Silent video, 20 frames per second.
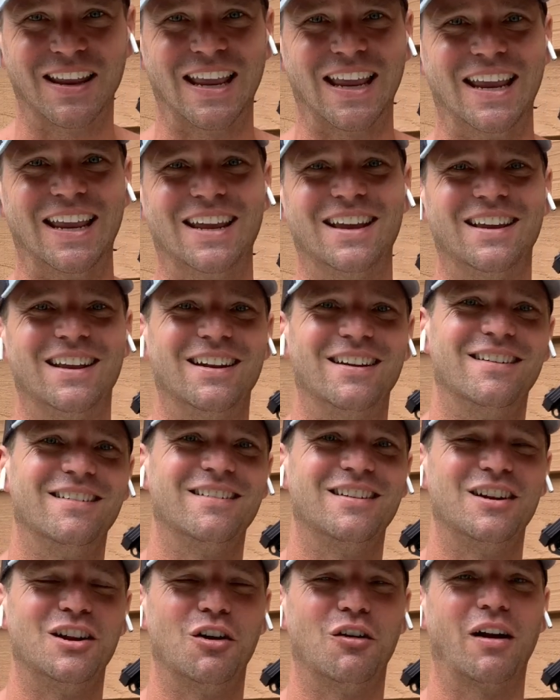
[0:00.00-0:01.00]
and
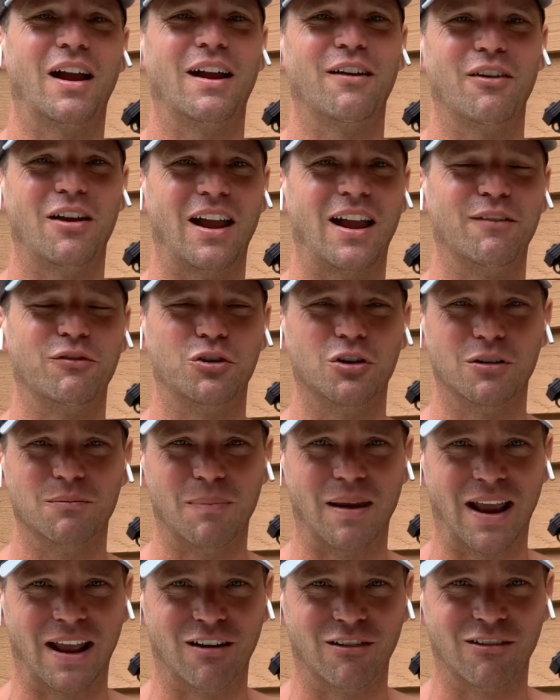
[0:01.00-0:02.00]
have good
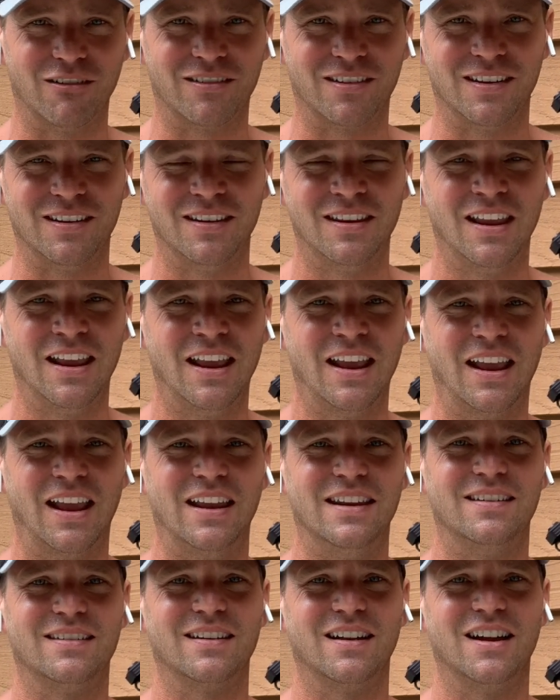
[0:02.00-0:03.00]
manners and
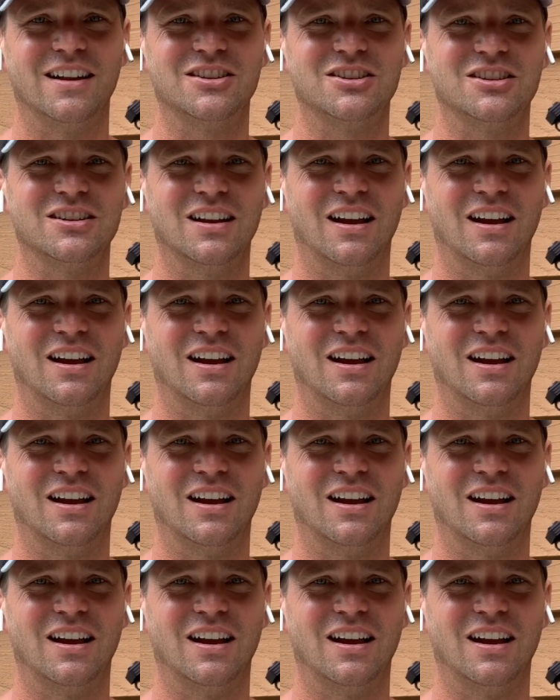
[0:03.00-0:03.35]
such.